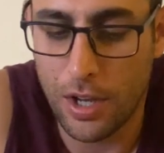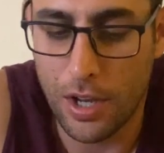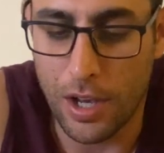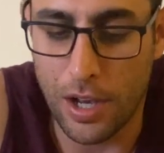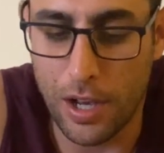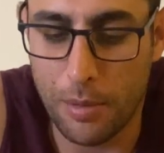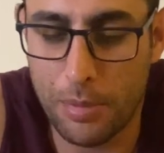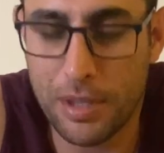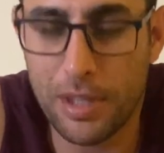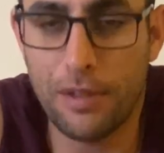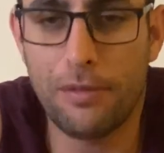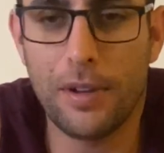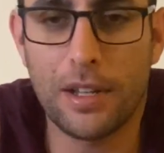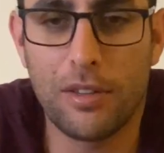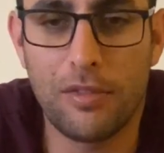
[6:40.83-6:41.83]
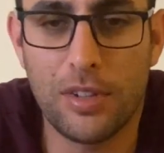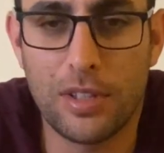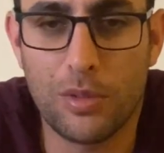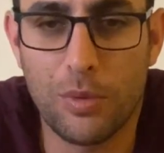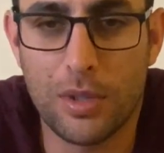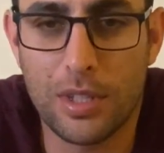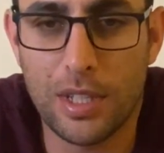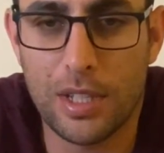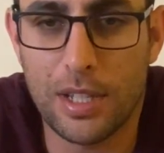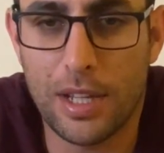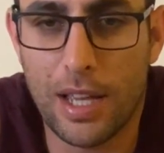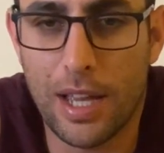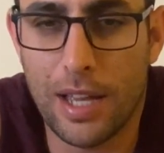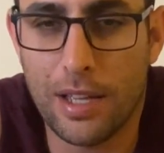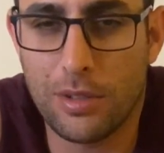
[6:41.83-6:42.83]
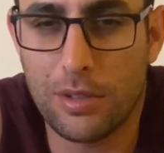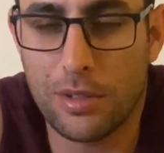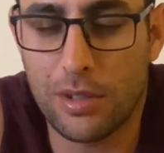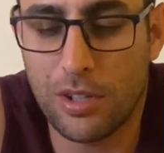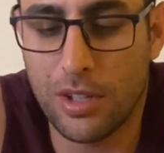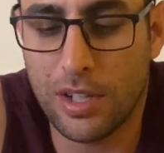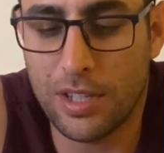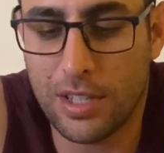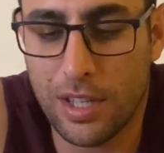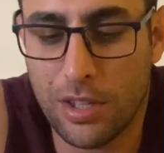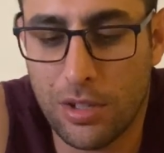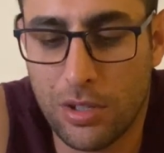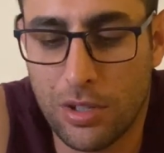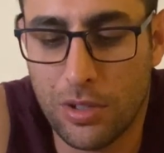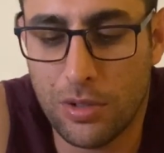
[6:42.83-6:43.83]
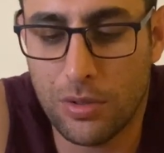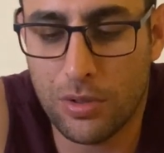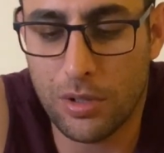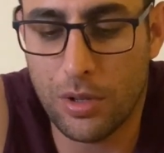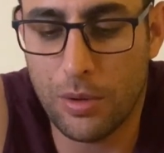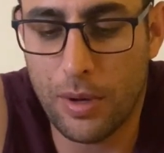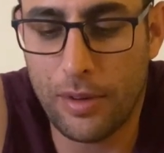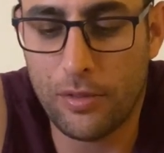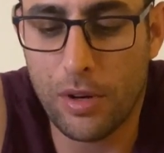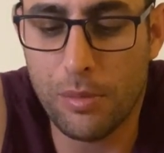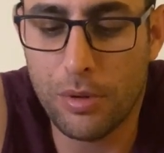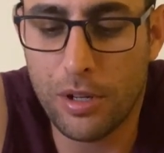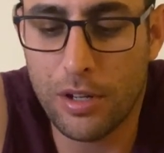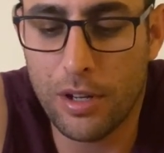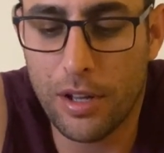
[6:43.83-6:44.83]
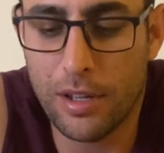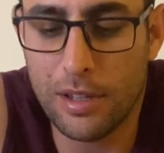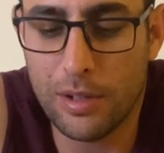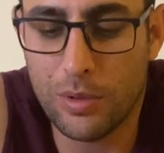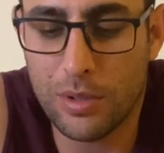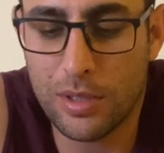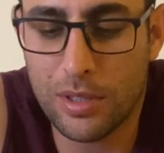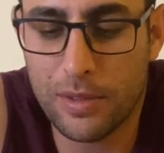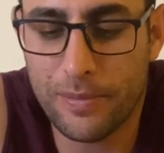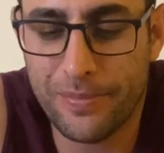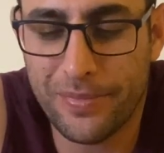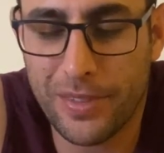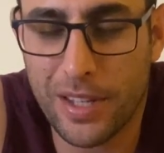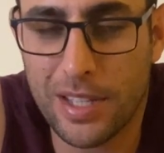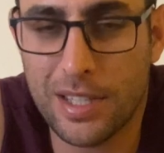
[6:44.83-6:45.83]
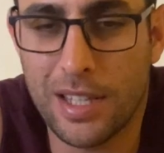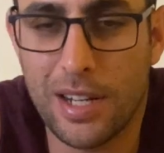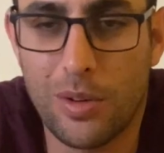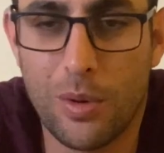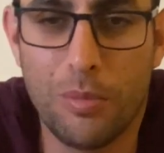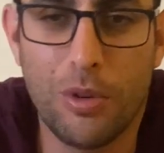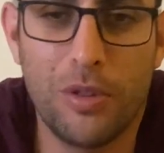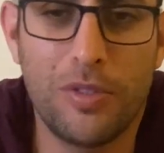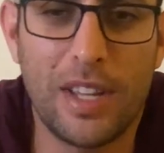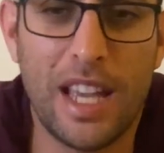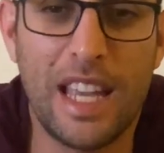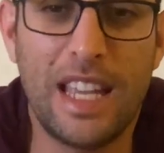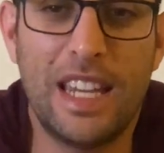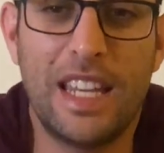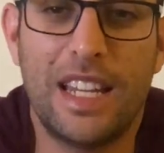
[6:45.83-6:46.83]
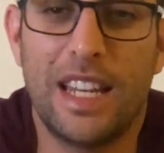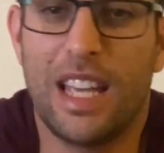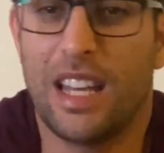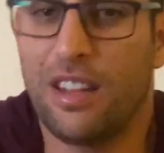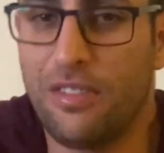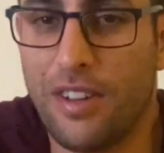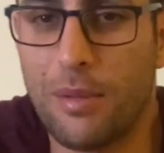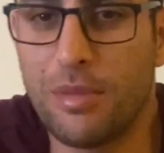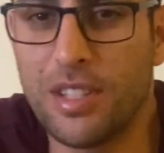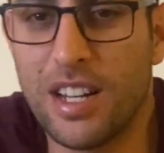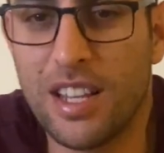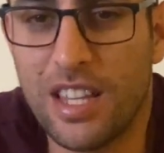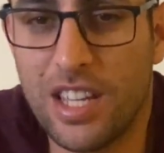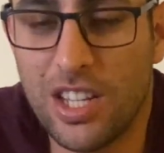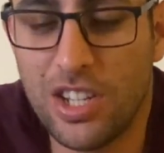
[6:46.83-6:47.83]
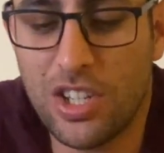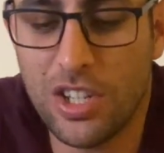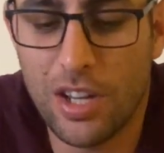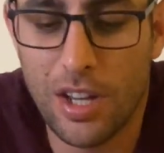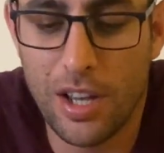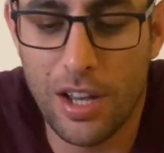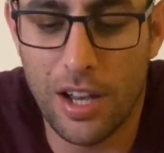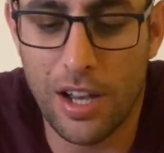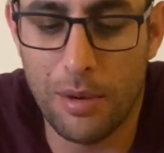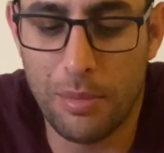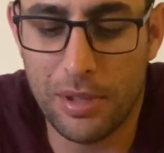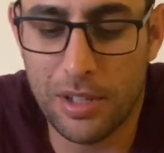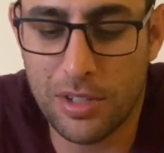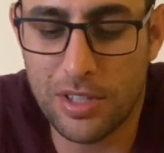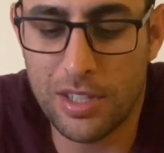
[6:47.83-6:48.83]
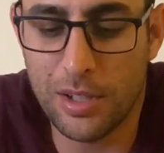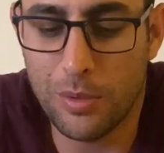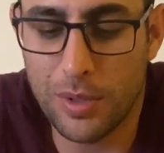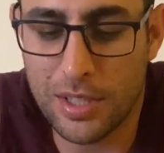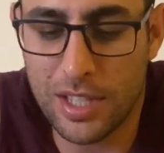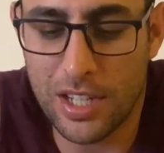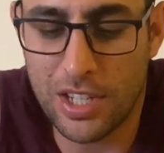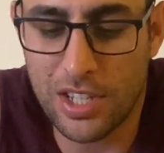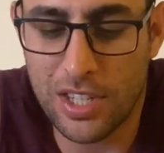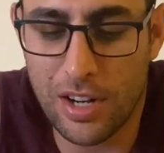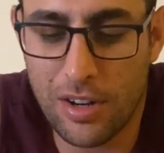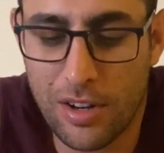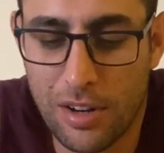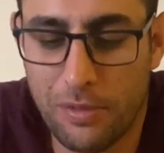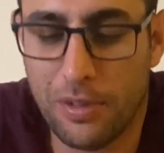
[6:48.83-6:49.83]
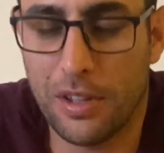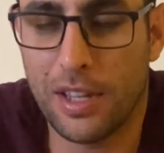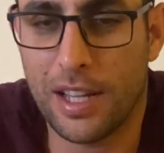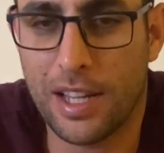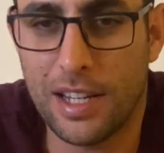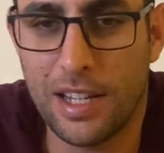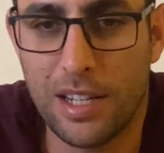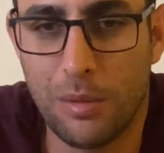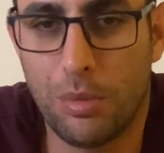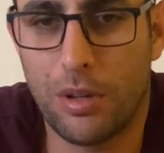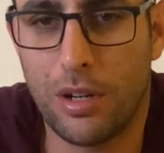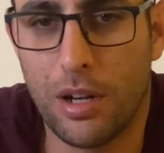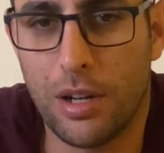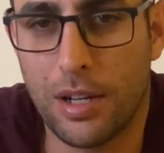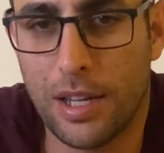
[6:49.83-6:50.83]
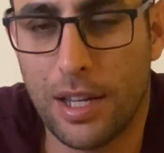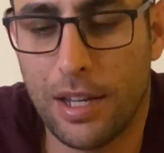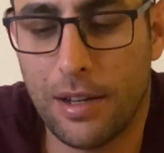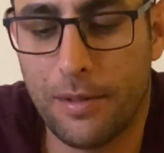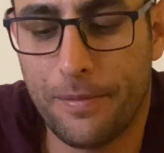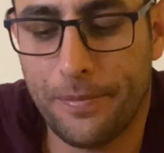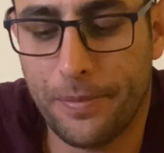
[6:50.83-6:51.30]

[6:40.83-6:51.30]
but the effectiveness wasn't as good as the other 2. So after I put it on, there was, like I said, it removed 80 to 85% of the itch, but there still was itch there, and I felt like I needed to put it on again.